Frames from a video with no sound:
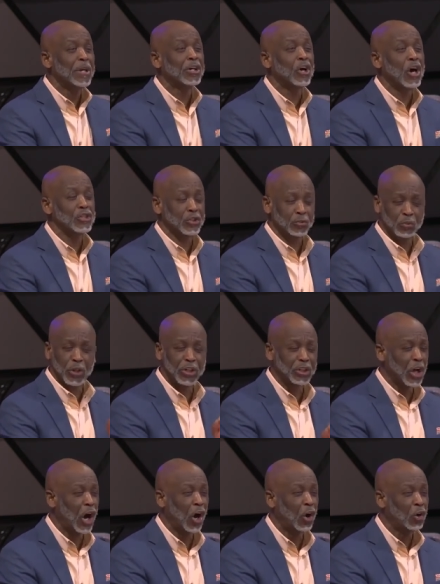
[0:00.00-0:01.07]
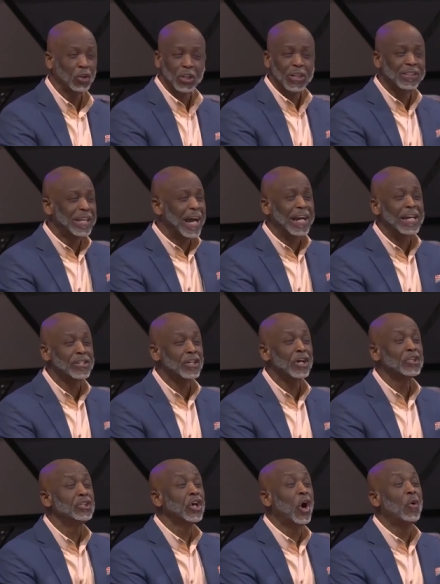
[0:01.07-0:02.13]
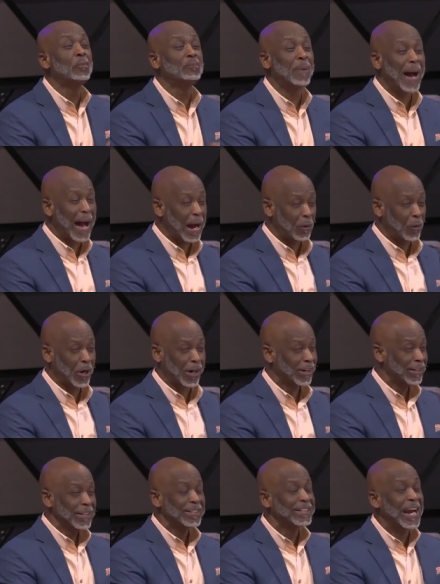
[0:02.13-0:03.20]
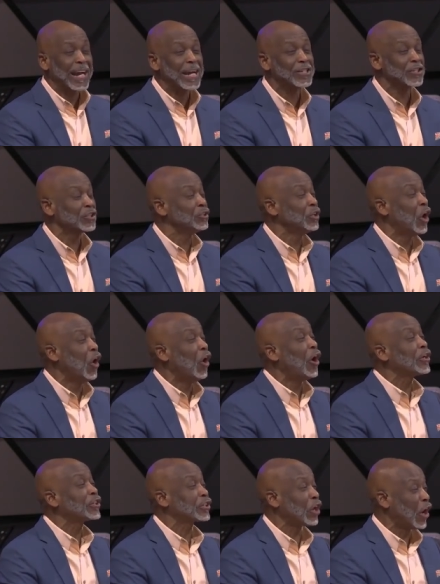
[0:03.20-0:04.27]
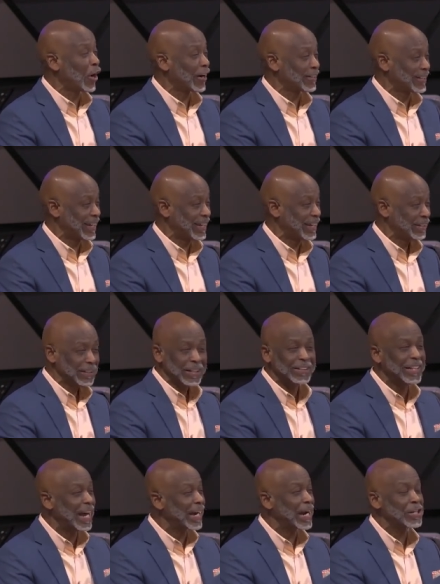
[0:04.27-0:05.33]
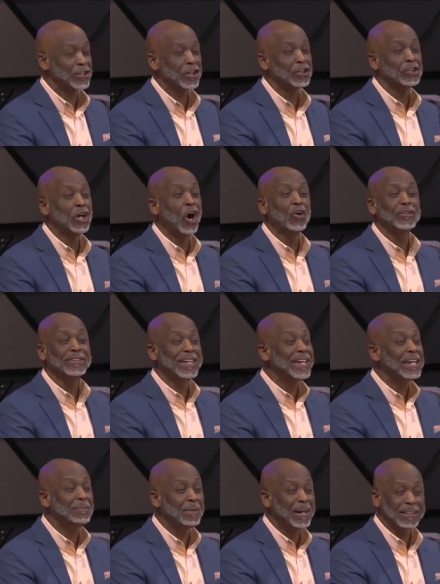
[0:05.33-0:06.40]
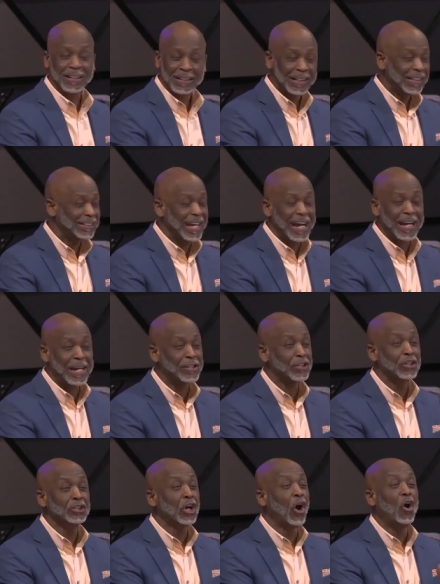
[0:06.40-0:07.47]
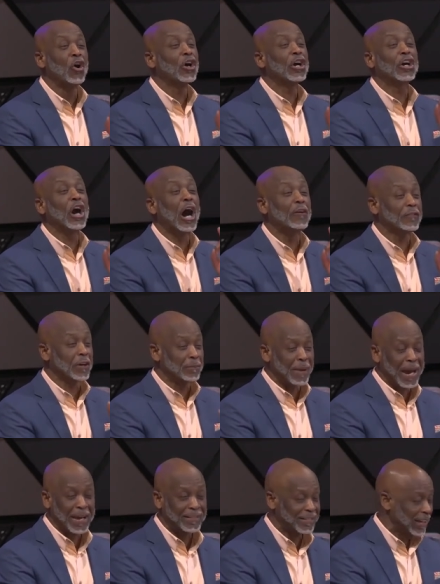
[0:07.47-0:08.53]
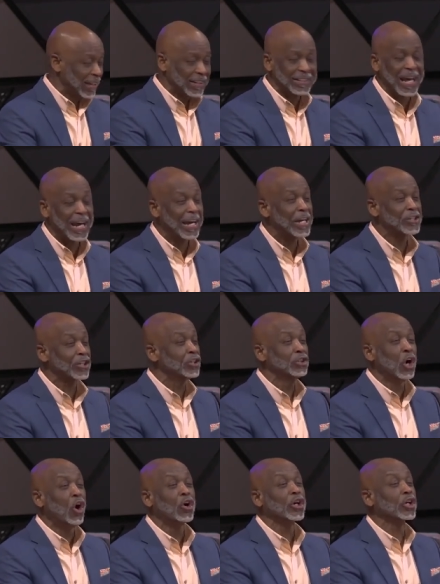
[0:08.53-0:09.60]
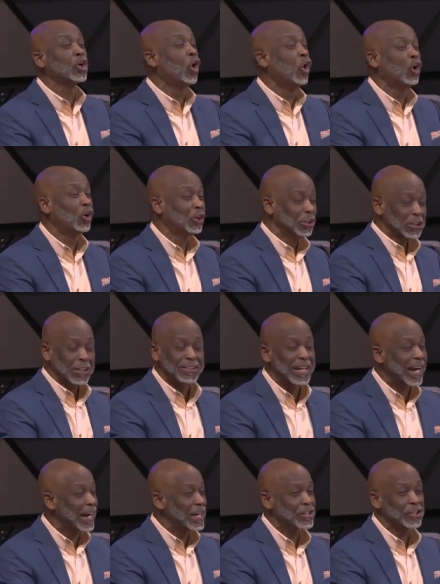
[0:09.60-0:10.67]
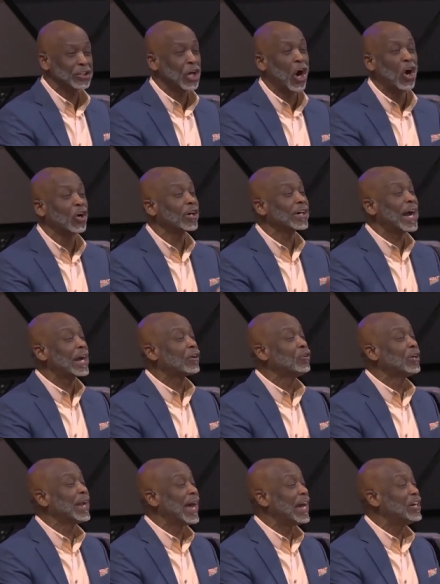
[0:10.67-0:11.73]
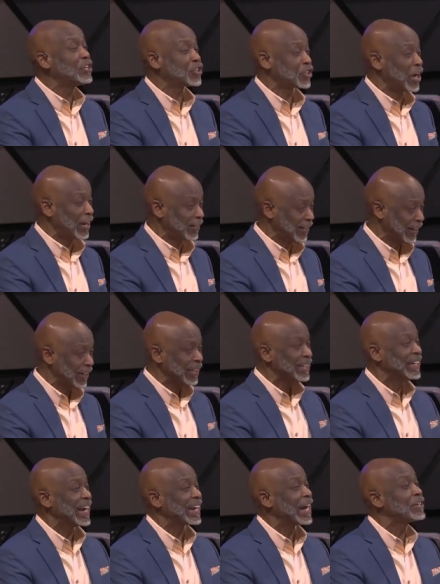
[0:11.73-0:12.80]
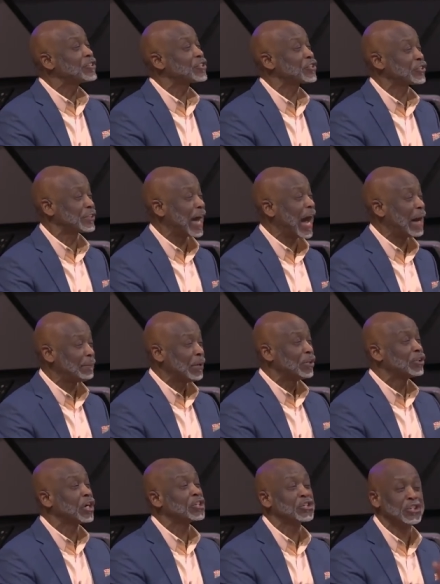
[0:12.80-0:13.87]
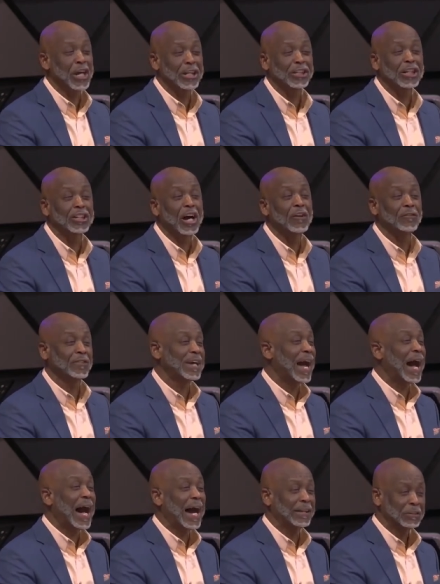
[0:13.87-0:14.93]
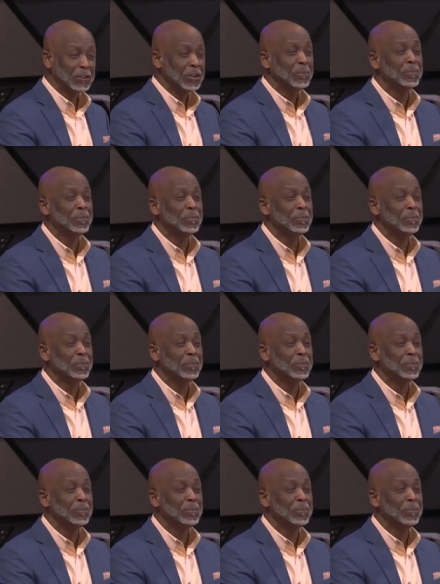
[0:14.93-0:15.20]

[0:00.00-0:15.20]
because we know there is no power, there is no authority, there is no demon, there is no government, there is no rule, there is no regulation that can stop the children of God,